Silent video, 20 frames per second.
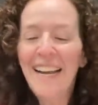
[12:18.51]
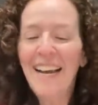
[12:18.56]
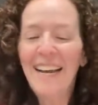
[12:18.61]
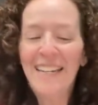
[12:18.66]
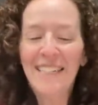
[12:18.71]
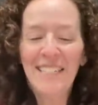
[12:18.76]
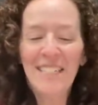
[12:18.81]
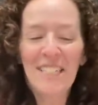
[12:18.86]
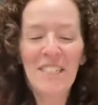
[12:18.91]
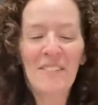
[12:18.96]

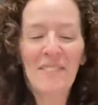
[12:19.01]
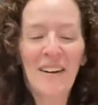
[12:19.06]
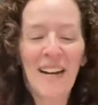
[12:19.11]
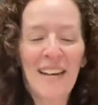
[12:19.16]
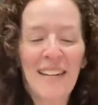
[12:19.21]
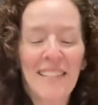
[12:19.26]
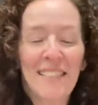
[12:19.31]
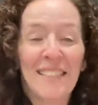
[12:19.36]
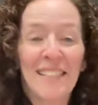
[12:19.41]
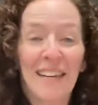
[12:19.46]
And she
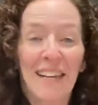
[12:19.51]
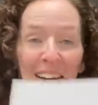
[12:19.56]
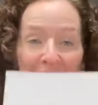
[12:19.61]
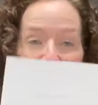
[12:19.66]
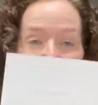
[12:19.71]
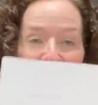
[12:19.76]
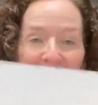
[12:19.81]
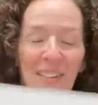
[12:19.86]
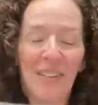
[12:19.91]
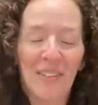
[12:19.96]
writes
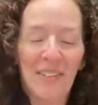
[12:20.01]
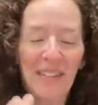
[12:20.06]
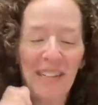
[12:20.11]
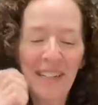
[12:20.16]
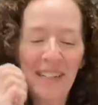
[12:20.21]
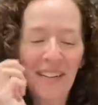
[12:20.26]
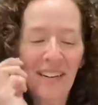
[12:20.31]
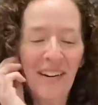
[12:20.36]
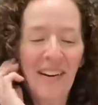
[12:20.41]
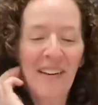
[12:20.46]
a note
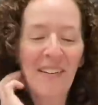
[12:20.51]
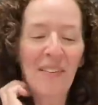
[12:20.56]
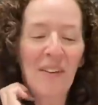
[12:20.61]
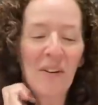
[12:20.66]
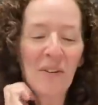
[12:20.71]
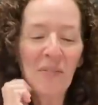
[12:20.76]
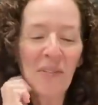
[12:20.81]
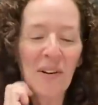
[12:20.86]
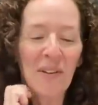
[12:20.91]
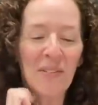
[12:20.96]
here.
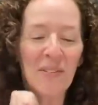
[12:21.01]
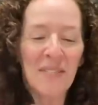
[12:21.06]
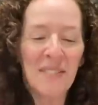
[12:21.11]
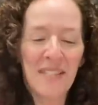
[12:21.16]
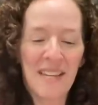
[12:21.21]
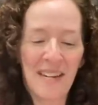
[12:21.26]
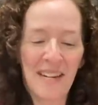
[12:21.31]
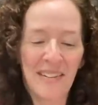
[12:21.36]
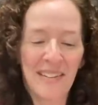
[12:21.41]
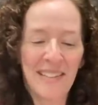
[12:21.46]
"Hello, Rose,
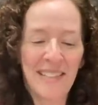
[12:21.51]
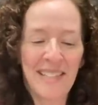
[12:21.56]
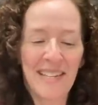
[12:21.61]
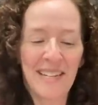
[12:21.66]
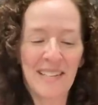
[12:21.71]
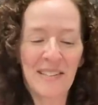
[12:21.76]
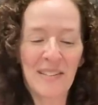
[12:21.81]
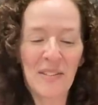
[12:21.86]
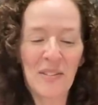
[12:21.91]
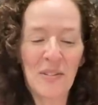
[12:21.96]
Carrots,
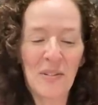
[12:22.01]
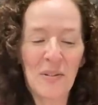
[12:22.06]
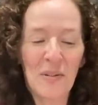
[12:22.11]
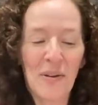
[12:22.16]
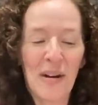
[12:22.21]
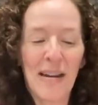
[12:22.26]
and the Zoo.